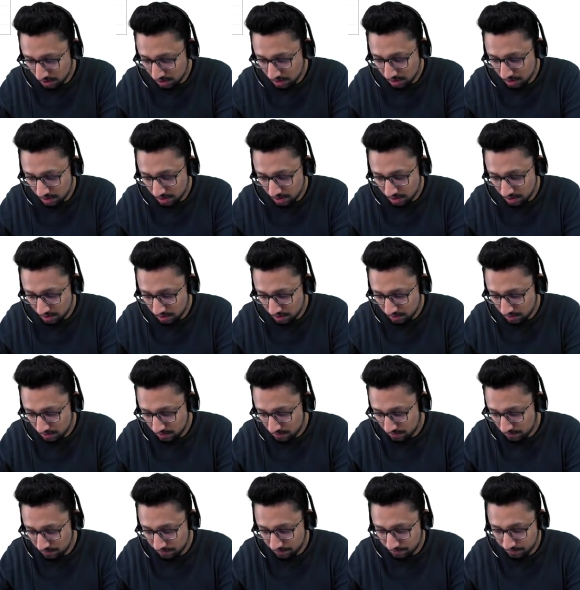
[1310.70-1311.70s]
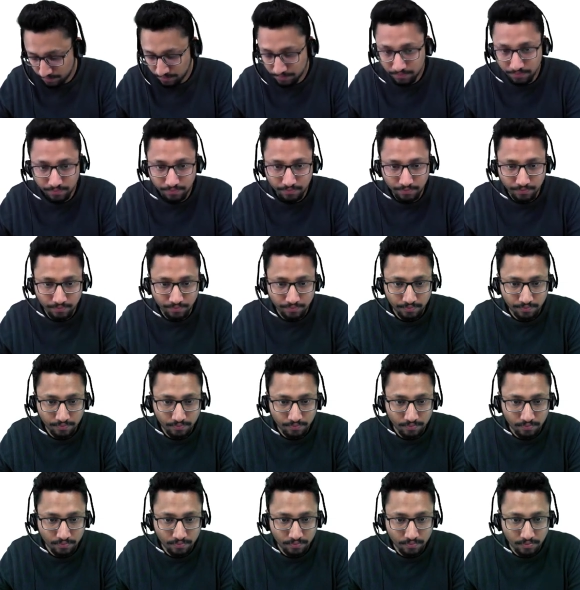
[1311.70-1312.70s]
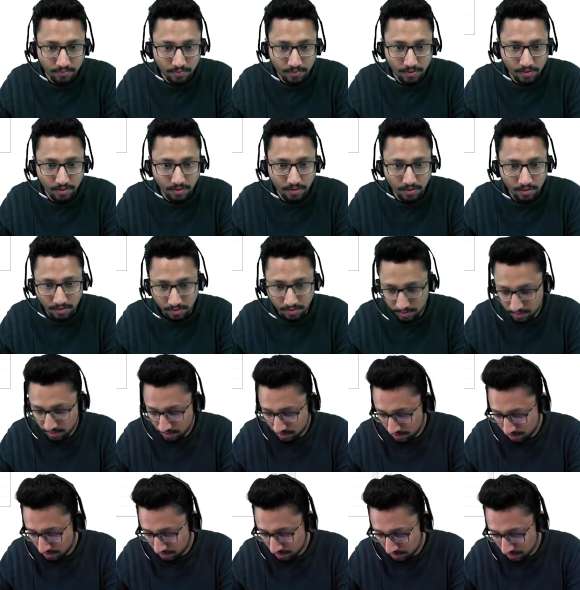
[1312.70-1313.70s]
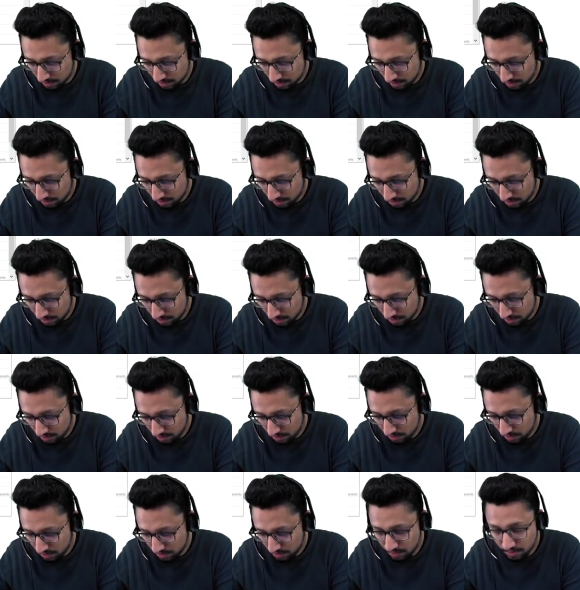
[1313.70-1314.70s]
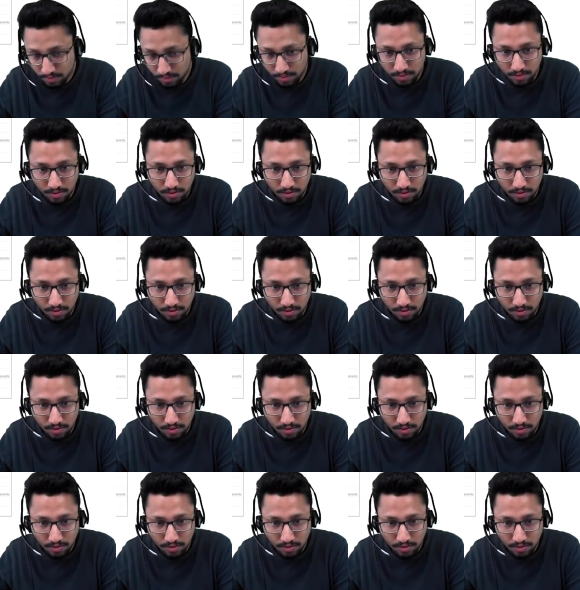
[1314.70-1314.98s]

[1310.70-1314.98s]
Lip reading: [no speech]